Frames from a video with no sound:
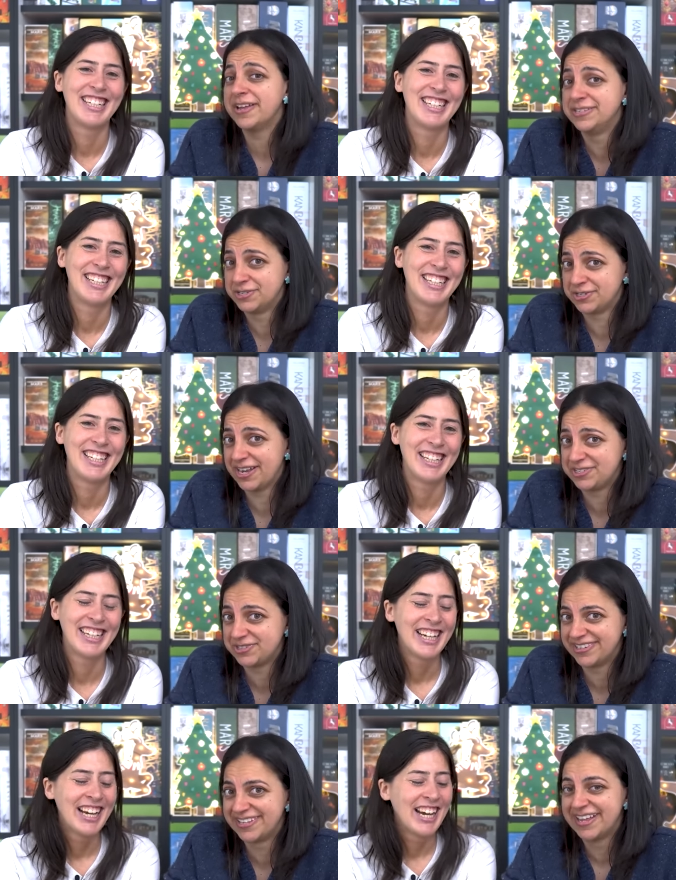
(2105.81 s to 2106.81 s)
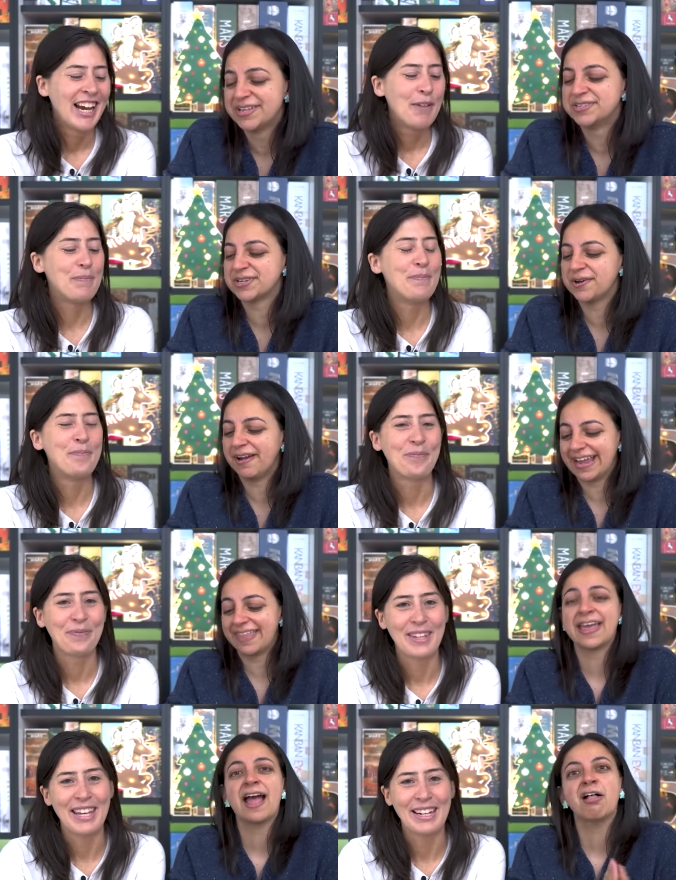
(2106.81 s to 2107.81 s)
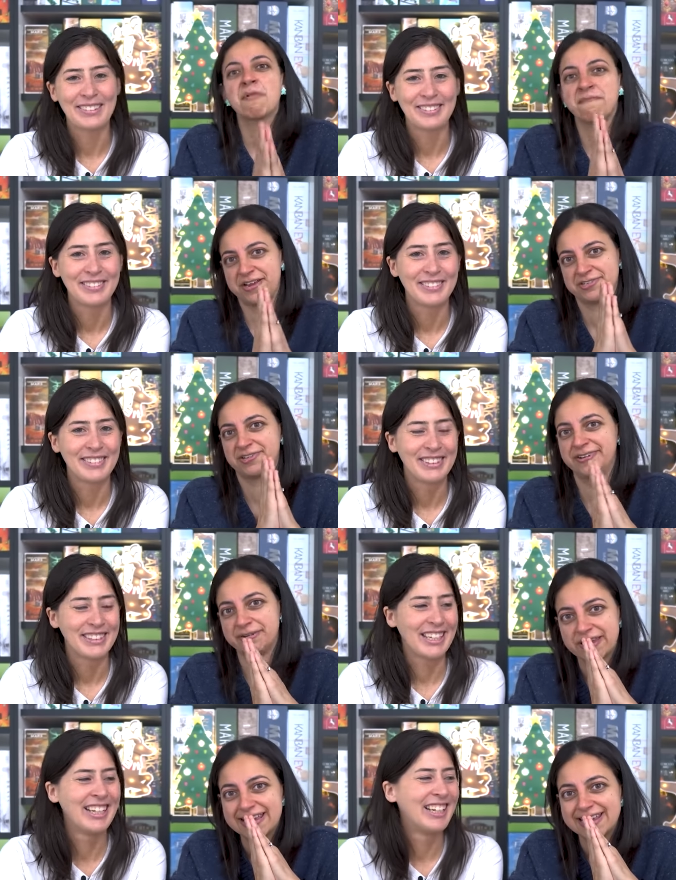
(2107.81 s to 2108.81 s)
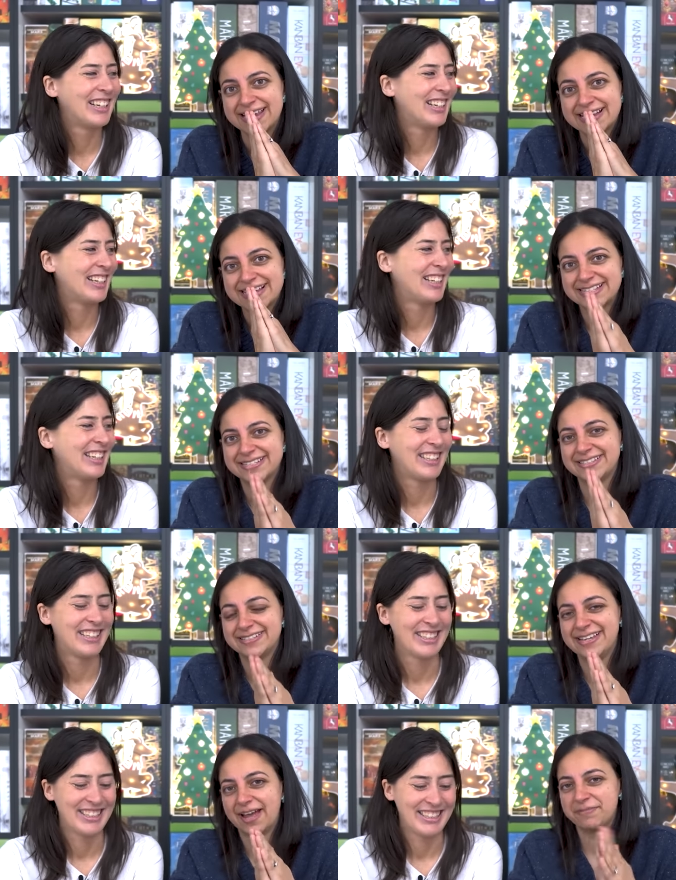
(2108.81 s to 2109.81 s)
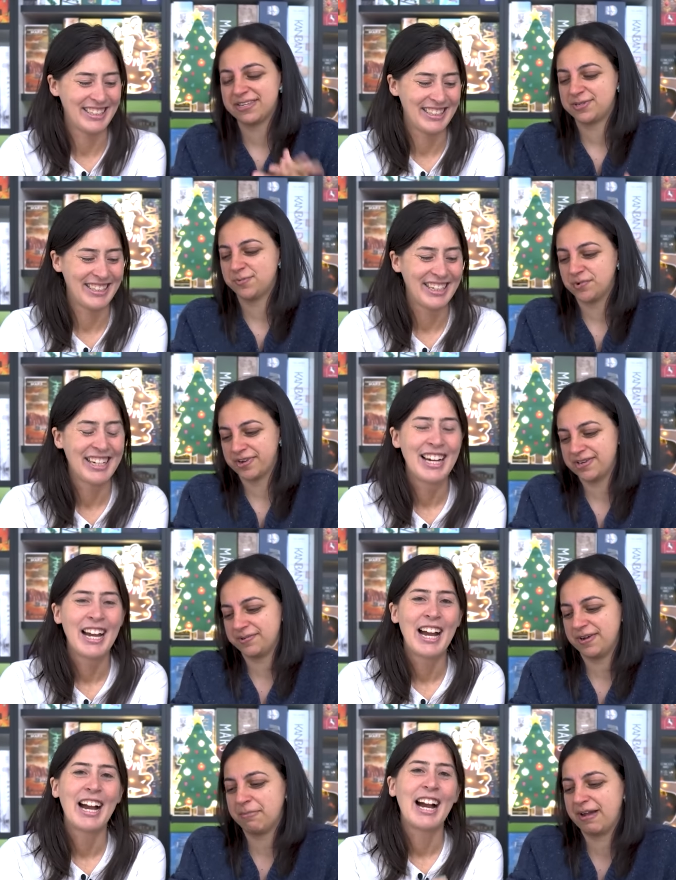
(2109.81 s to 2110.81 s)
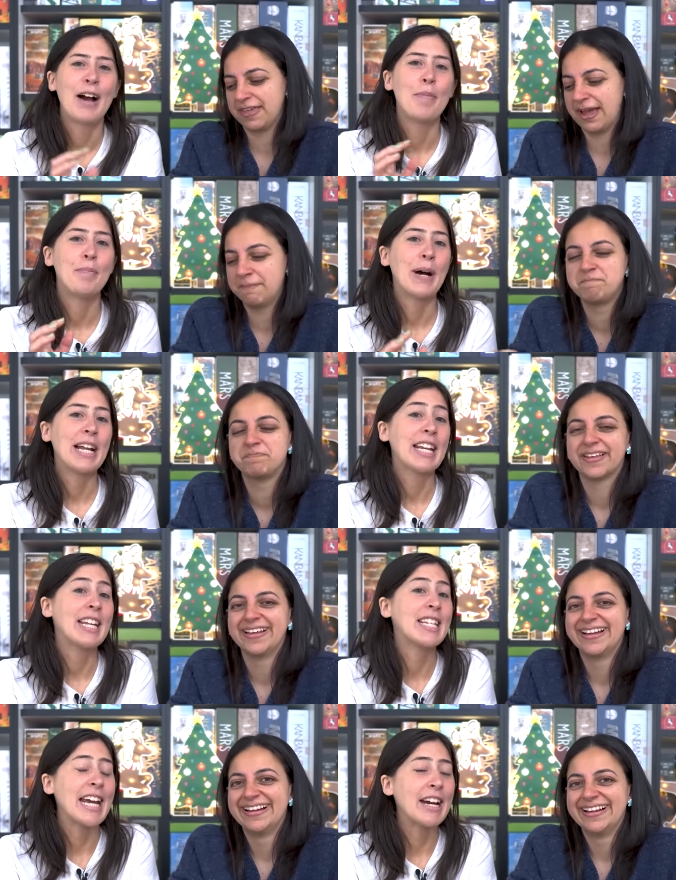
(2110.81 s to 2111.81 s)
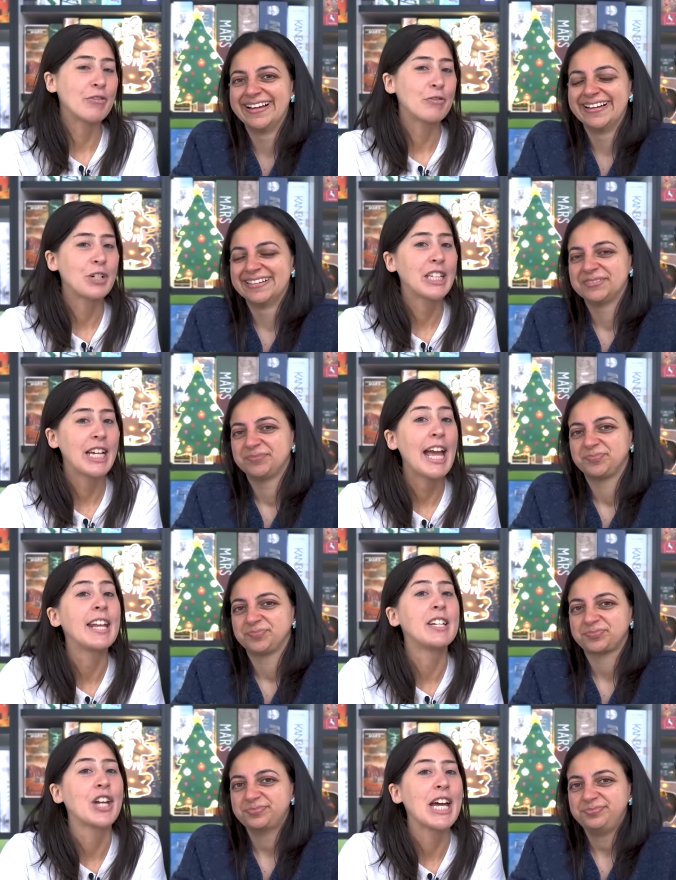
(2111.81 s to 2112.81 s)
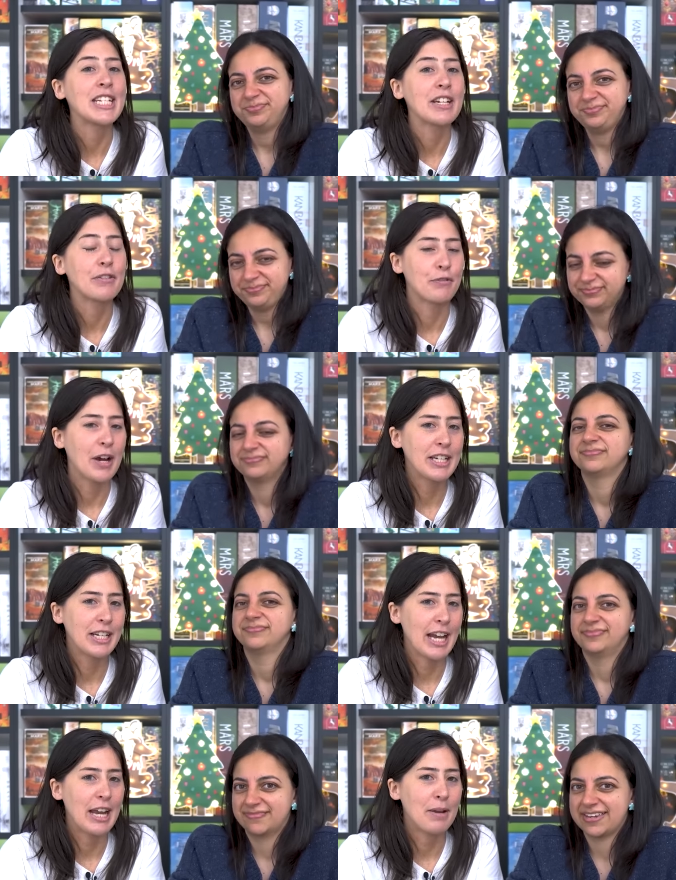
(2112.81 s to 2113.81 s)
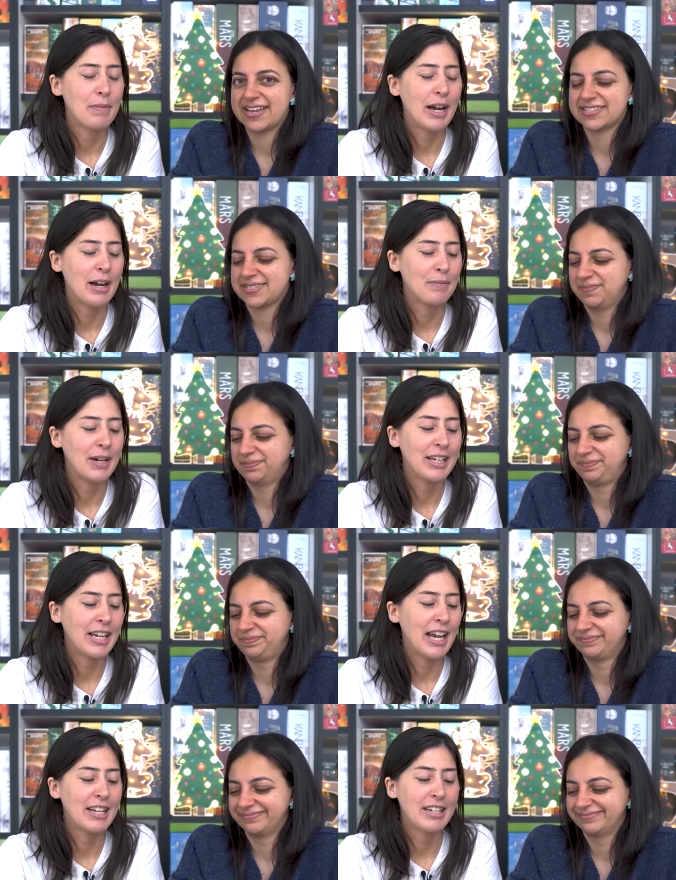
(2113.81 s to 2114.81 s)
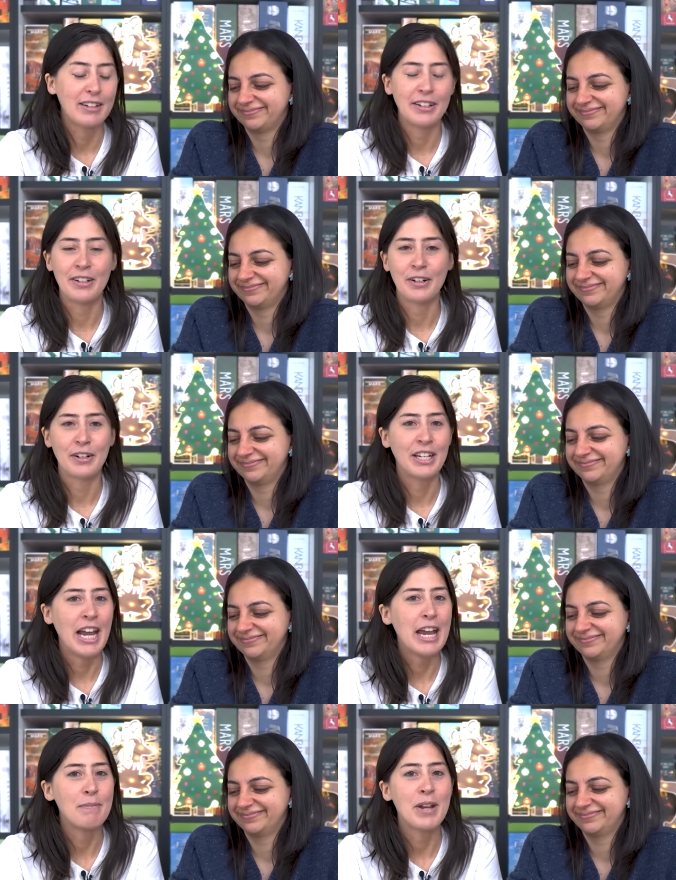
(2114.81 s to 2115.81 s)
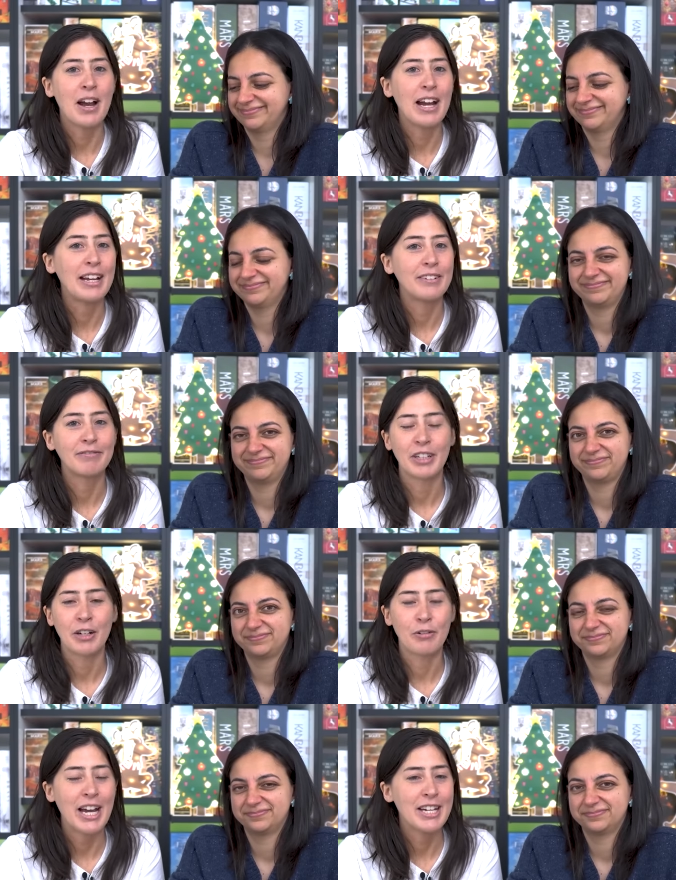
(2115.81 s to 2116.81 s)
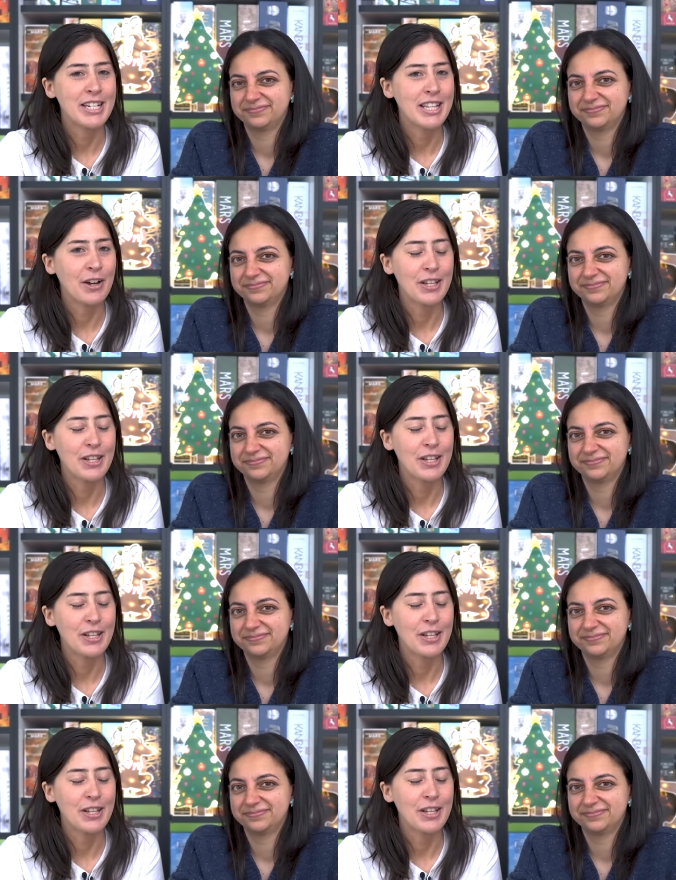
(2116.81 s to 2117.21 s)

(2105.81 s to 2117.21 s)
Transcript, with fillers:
Speaker 1: indigestion. So again, the yeah. health professional in me says, yeah, I need to warn you about that.
Speaker 2: But it is a really energizing, fun game. Yes. Um, again, you know, game night around the